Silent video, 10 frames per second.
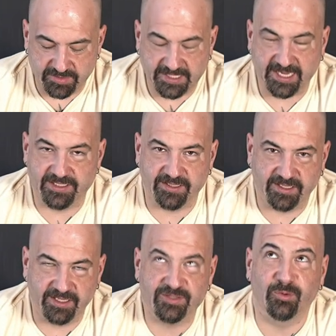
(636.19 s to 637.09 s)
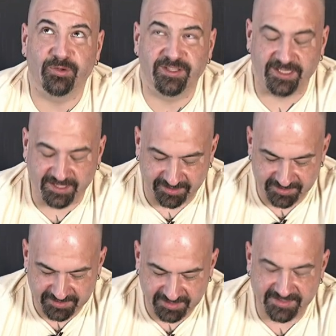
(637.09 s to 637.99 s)
Taste of the hits,
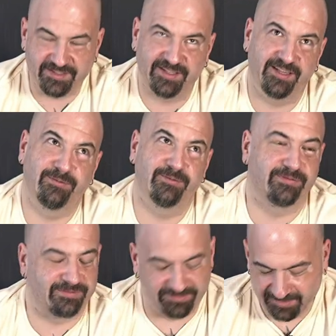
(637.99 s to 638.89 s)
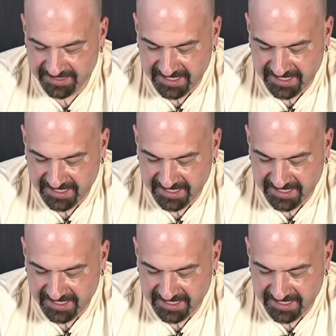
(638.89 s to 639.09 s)
ridiculous. This thing, oof.